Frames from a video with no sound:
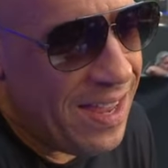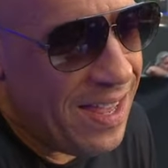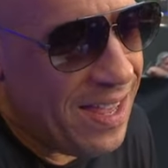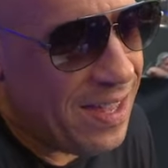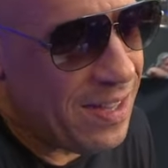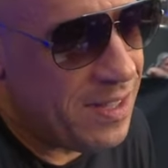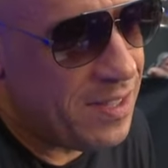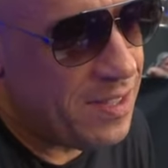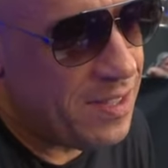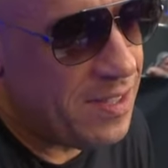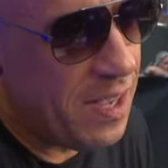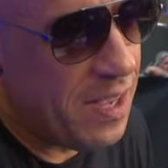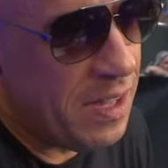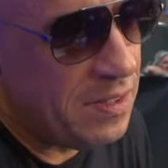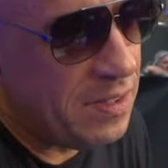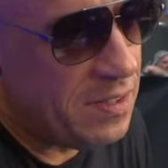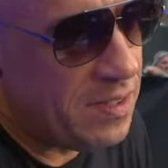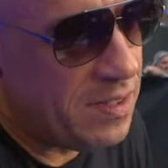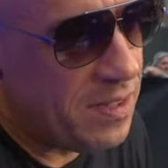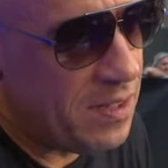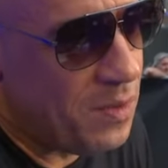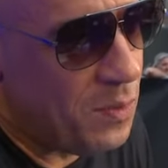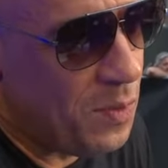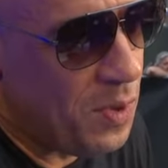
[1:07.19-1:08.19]
It's it's
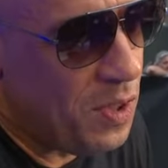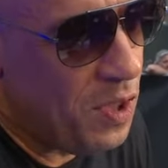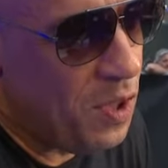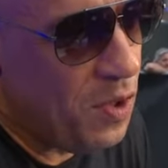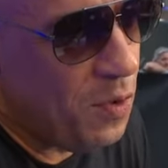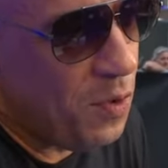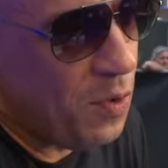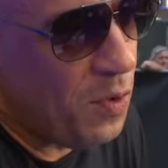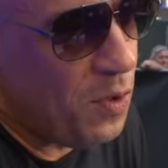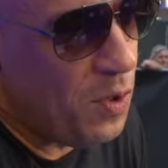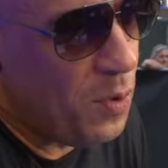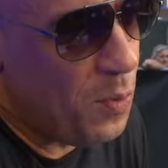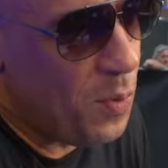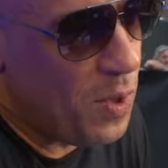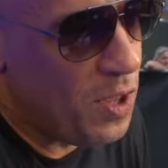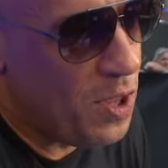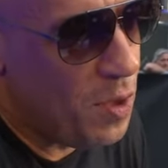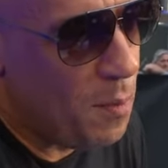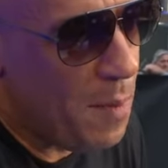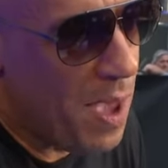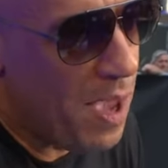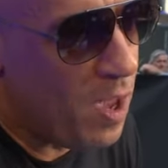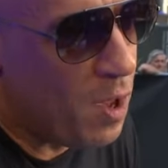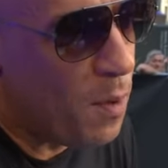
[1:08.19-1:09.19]
when you when you
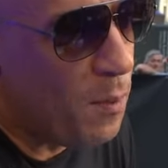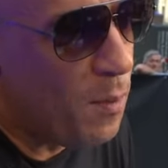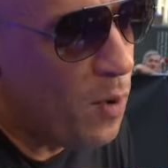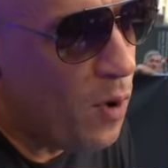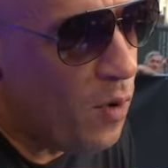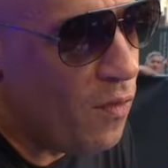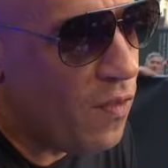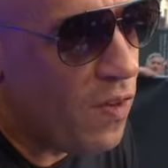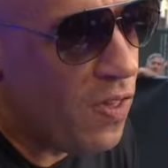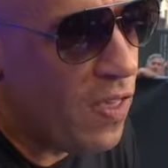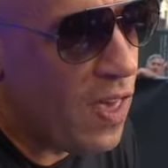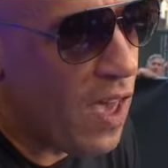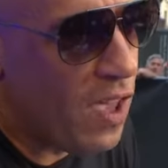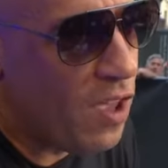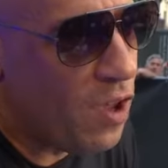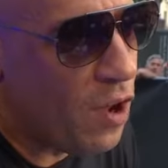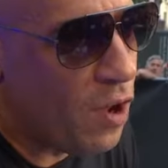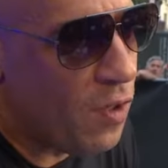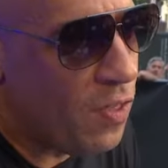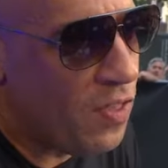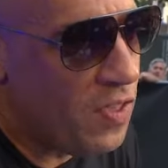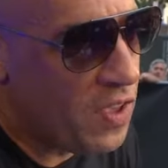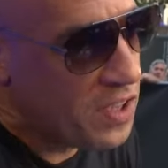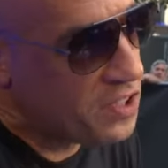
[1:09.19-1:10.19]
make a movie that you're
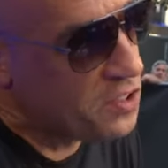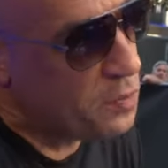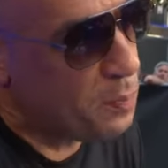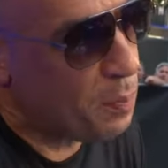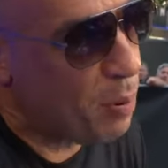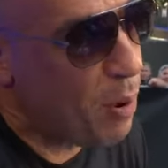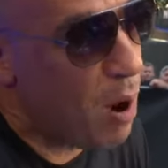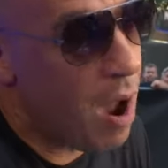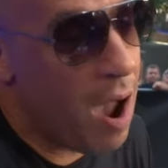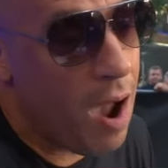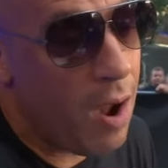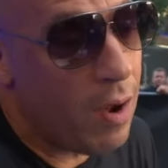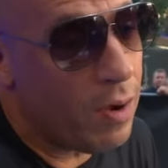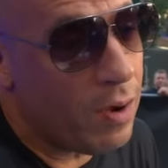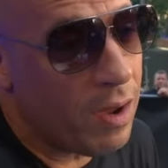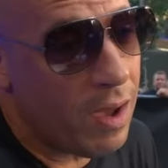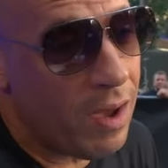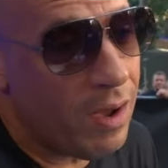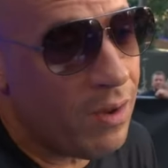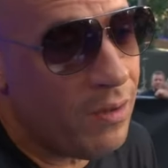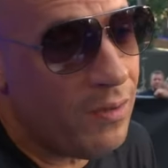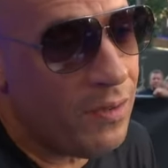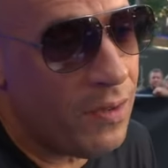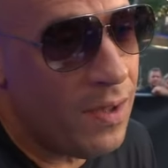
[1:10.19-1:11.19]
this proud
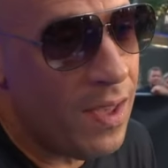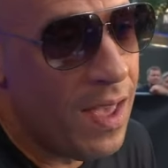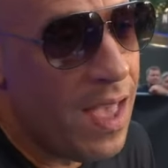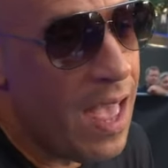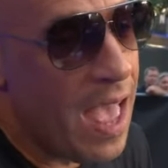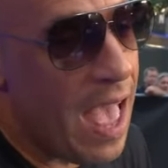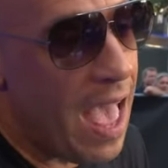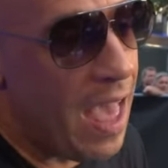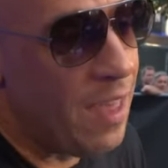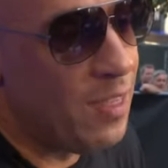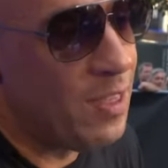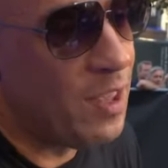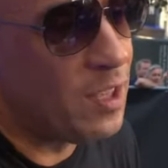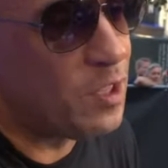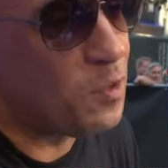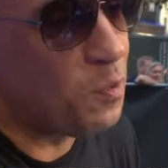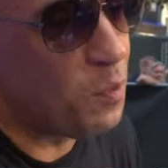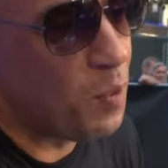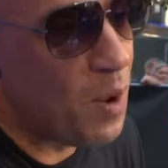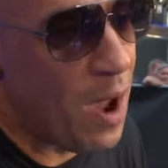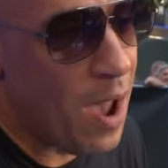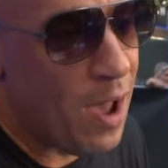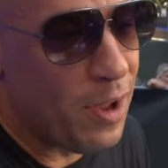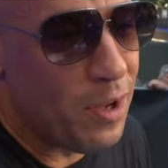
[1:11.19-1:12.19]
of and this
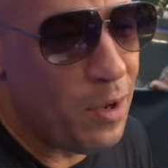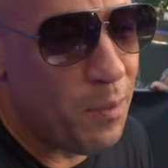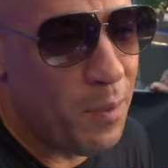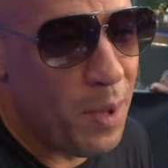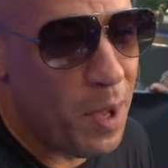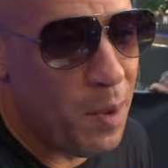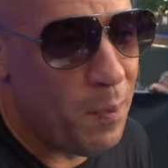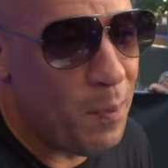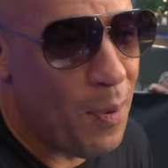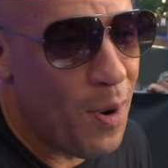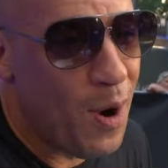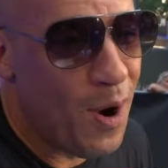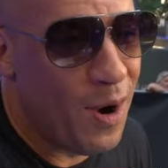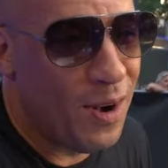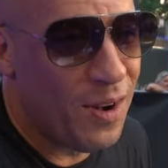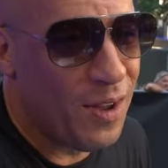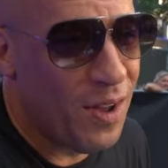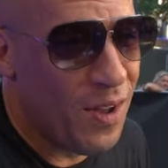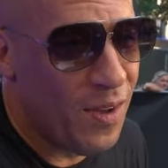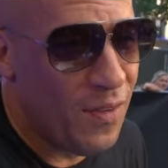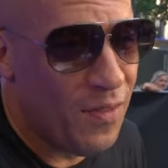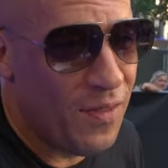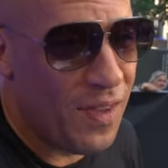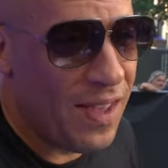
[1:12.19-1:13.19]
proud to be a part
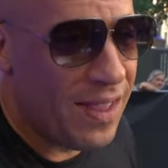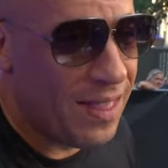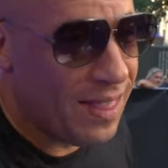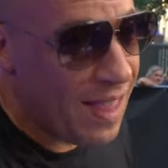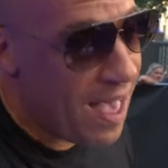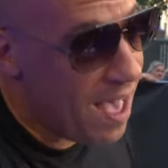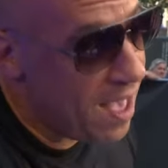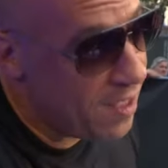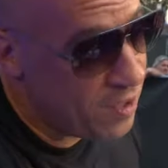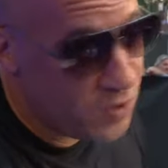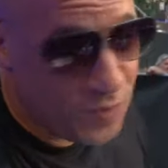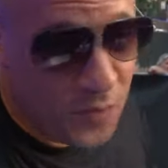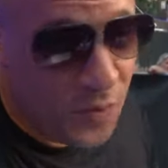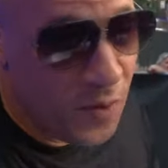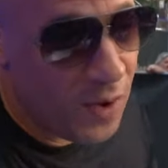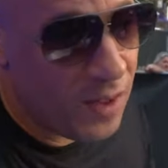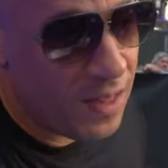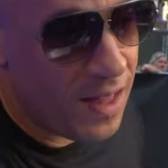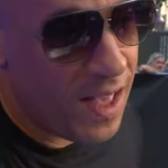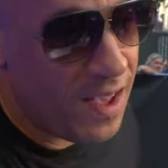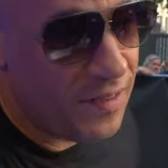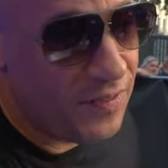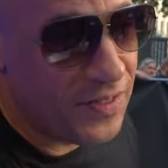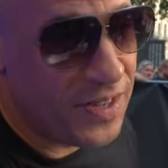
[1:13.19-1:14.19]
of, it lasts for a
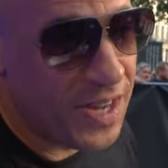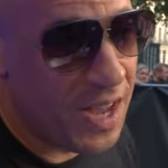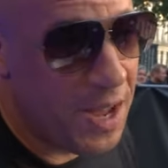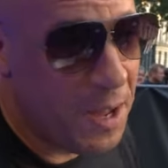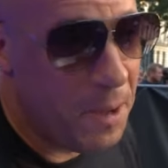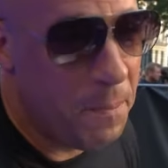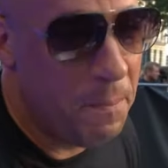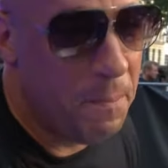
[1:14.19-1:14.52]
lifetime.